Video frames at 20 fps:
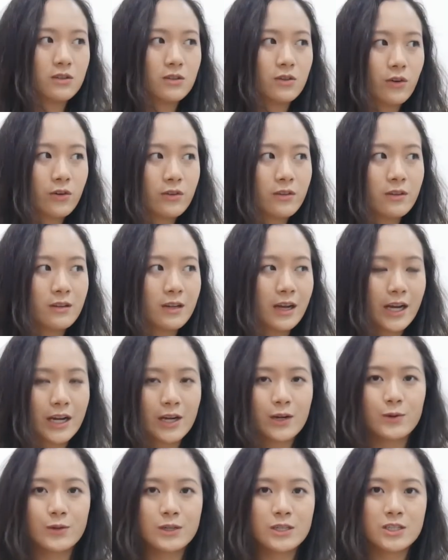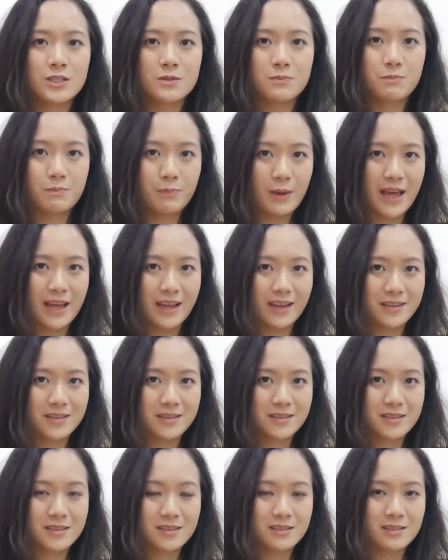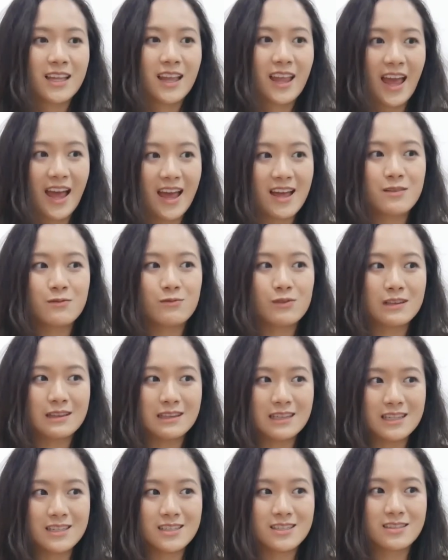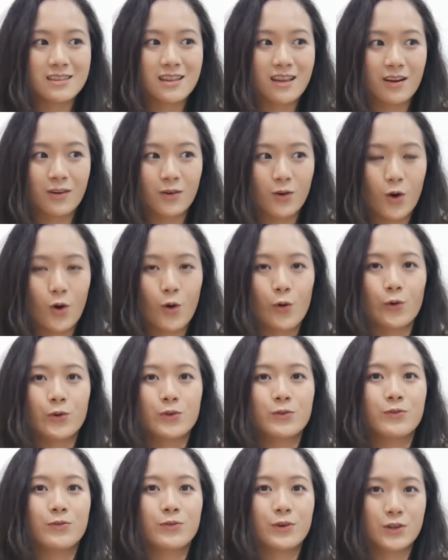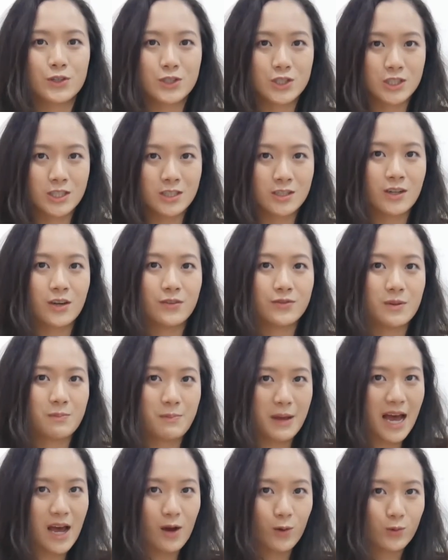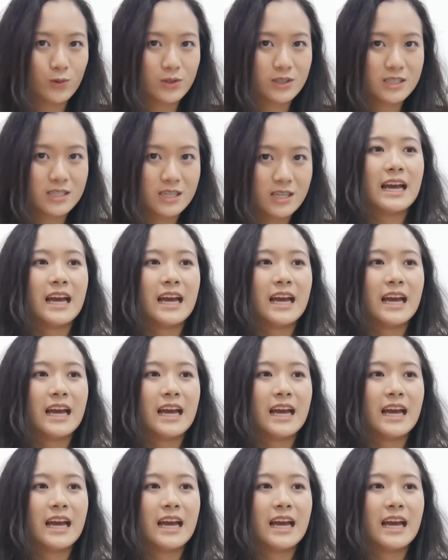Northern Irish banks can release their own version of the pound.